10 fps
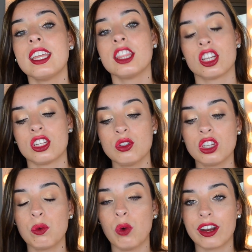There's
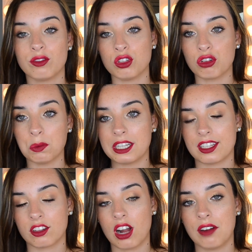usually one of two coupons
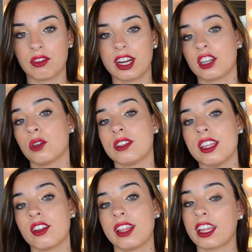that they're offering. So it's
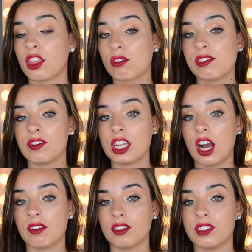either like a $3.50
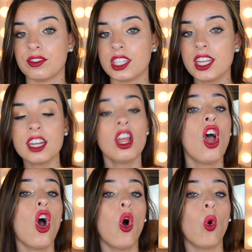off of 15
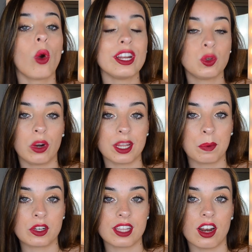or a
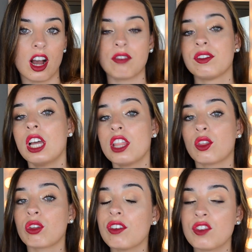20% off. The
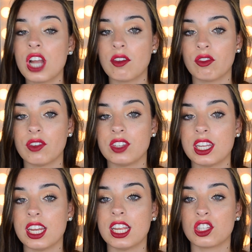$3.50 off of
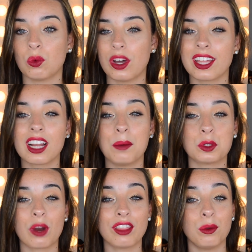15 is the one that comes
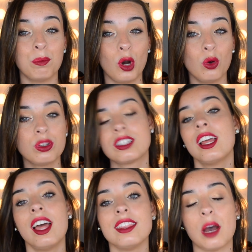around the most.
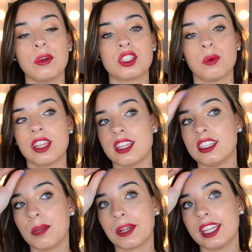That one's the one that they
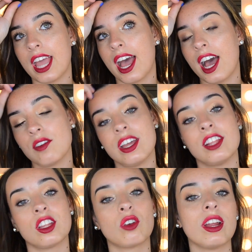typically have, and
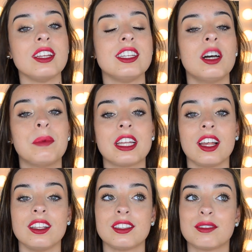it's a great deal
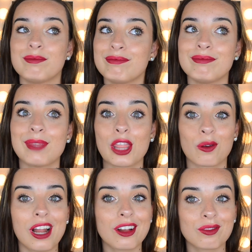because
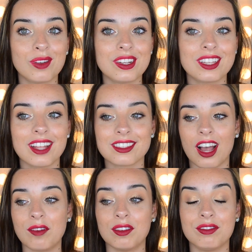$3.50
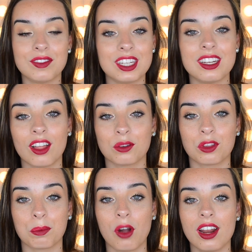off of $15 for
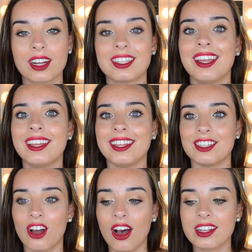the product
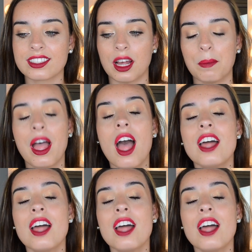is awesome.